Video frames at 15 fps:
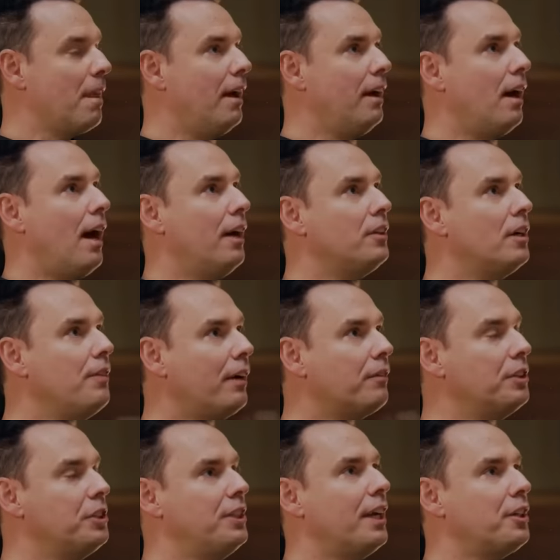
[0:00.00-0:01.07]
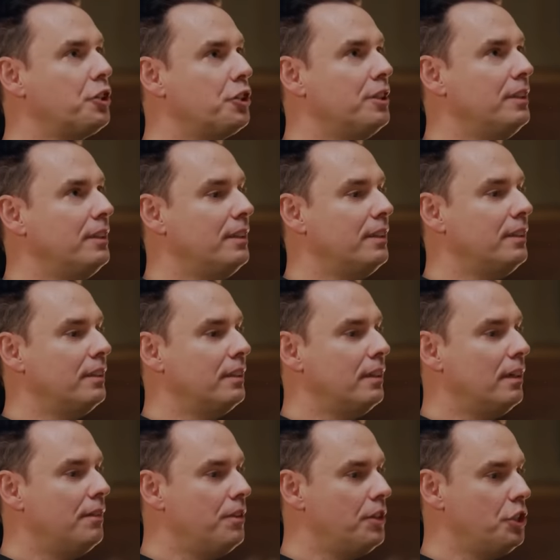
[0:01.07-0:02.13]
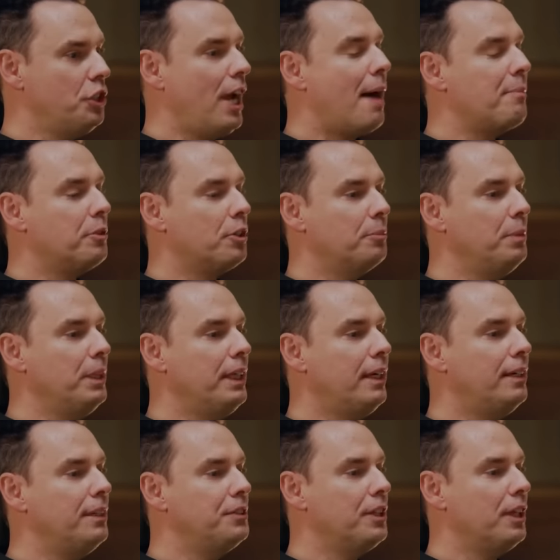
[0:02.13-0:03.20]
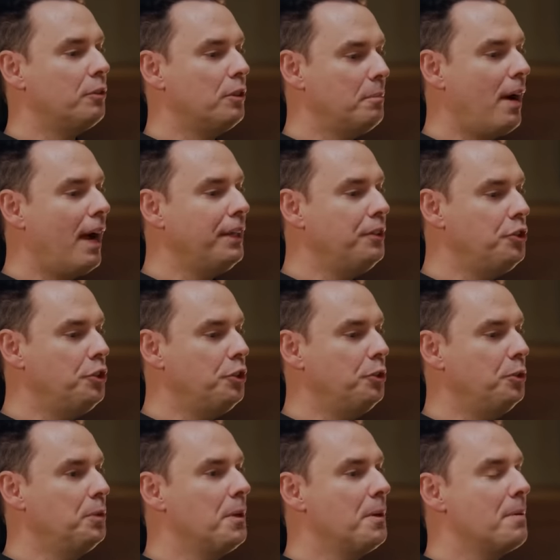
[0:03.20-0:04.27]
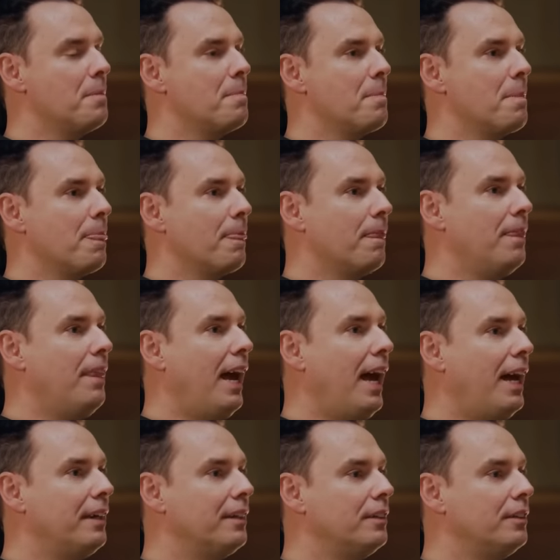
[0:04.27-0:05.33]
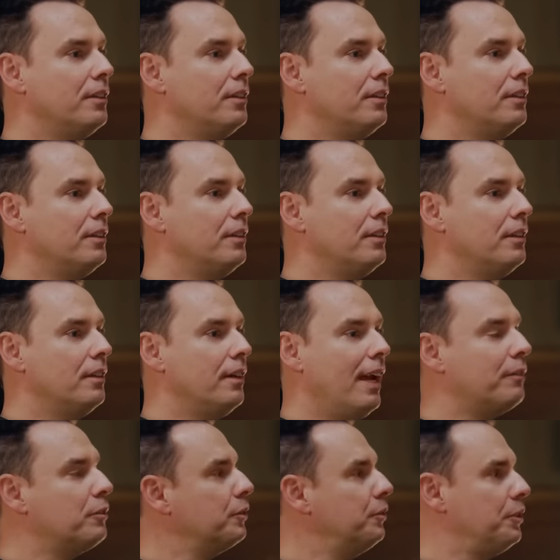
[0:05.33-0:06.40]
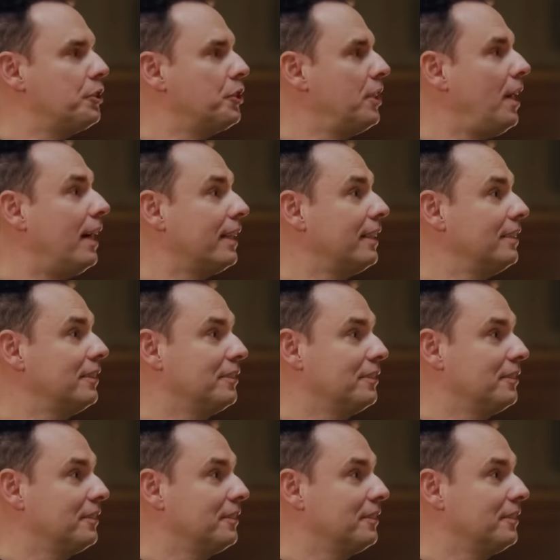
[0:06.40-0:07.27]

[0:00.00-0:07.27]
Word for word: I, I love every section of this chapter because it reminds you that everyone feels stuck.